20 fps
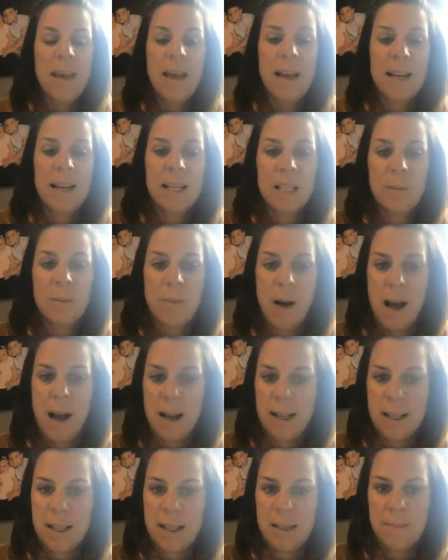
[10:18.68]

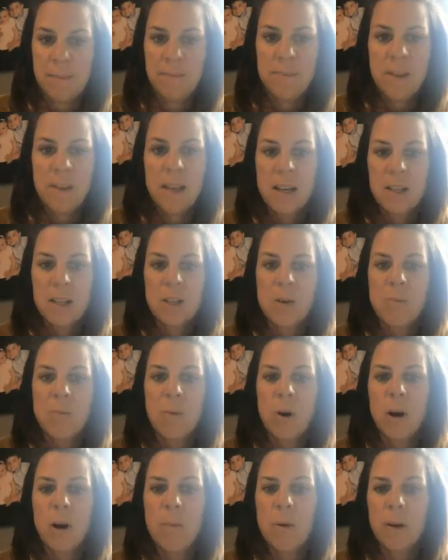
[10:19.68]
Xbox. So
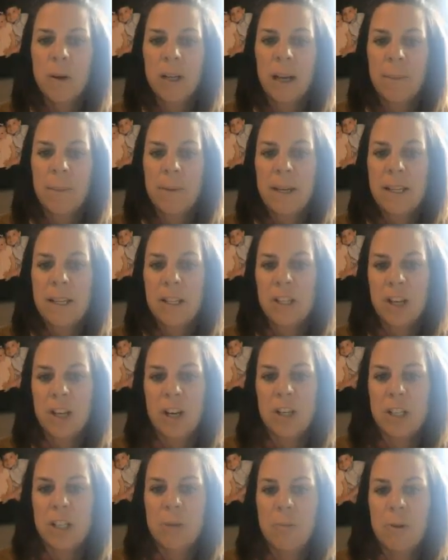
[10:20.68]
more and more companies
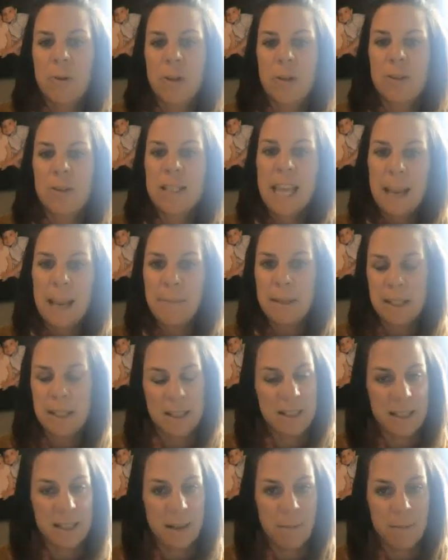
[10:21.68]
start to produce game
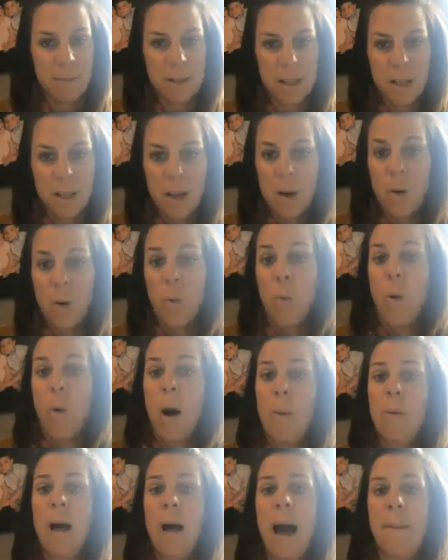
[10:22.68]
systems.
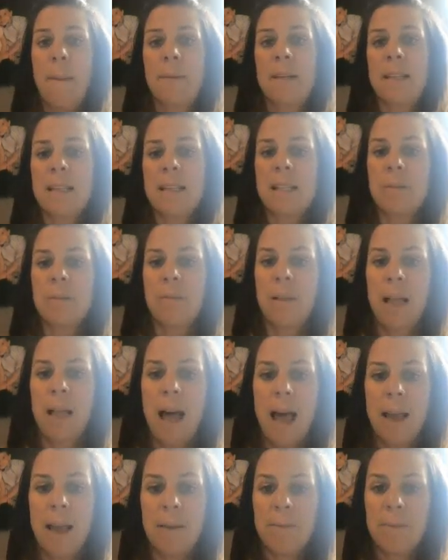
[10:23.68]
What will happen to the
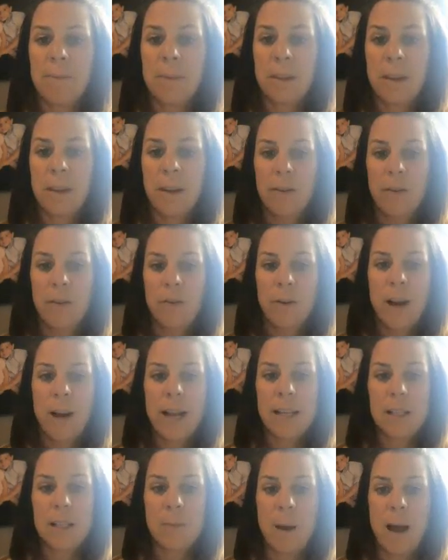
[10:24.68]
supply for
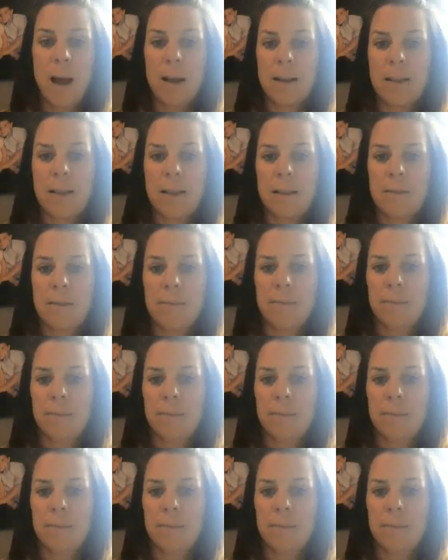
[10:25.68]
Xbox?